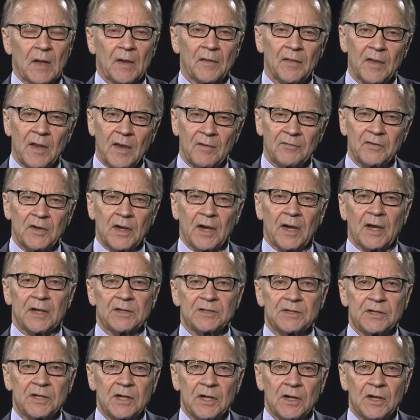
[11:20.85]
The
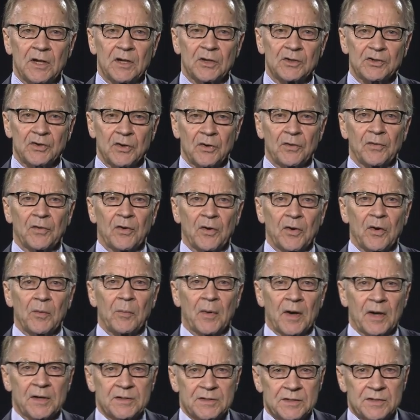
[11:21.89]
FDIC insured their
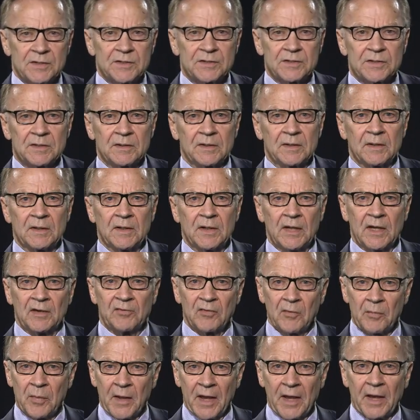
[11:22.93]
deposits. If
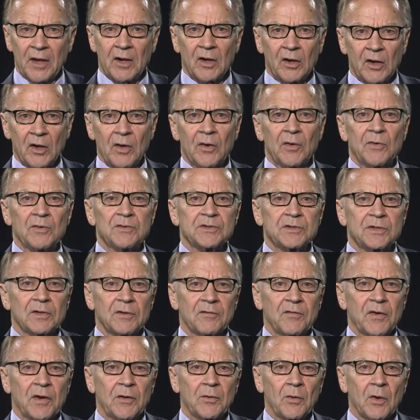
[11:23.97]
a bank closed, the
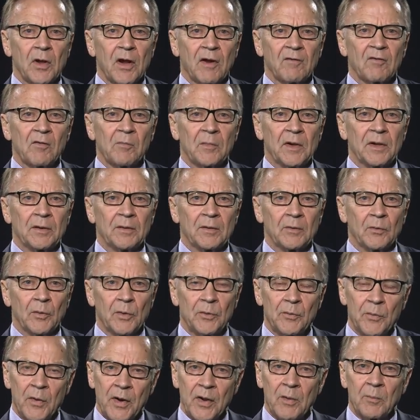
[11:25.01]
federal government
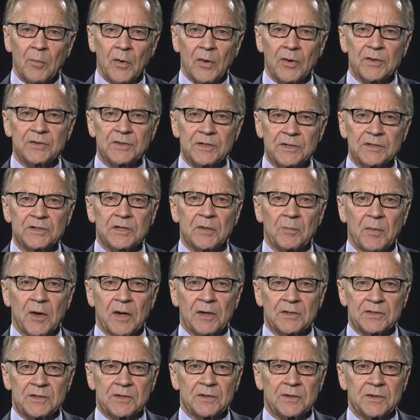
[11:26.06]
would reimburse its
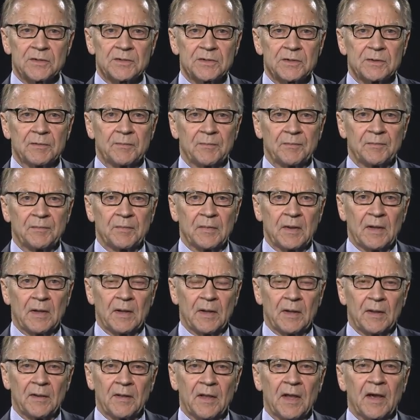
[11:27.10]
depositors.
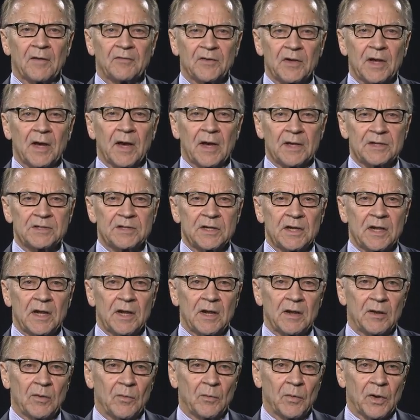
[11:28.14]
The
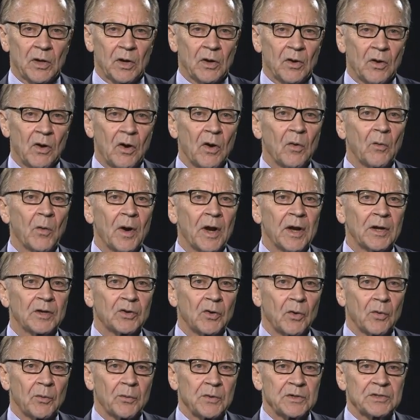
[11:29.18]
FDIC went a long way
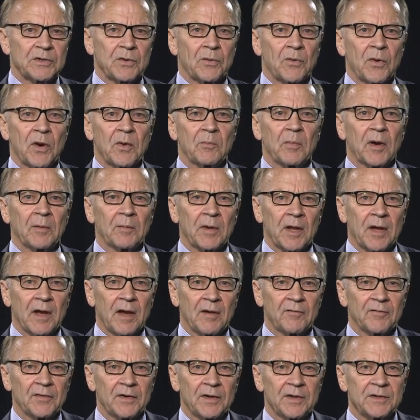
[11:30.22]
toward restoring public
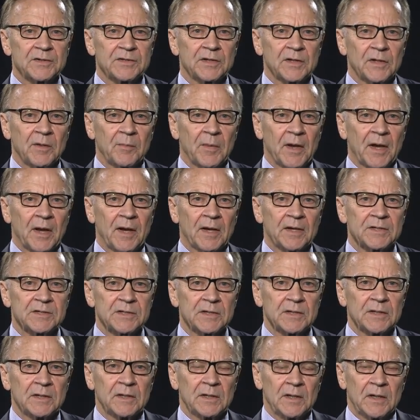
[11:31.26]
confidence in the
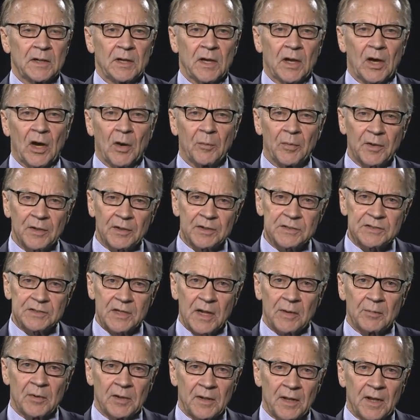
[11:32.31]
banks, helping to
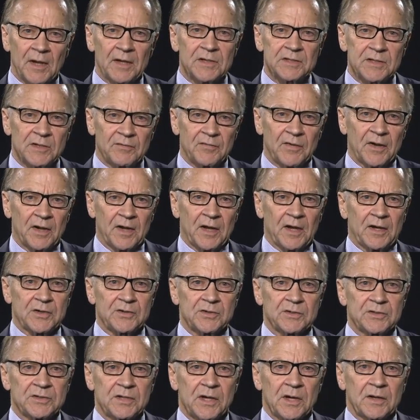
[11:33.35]
stabilize the
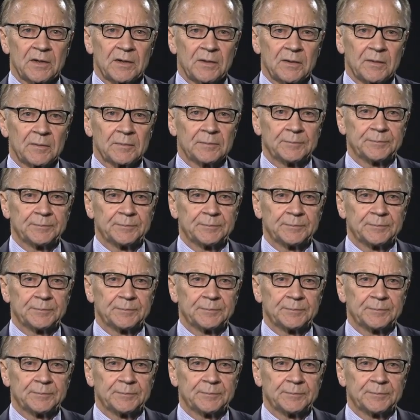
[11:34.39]
financial sector.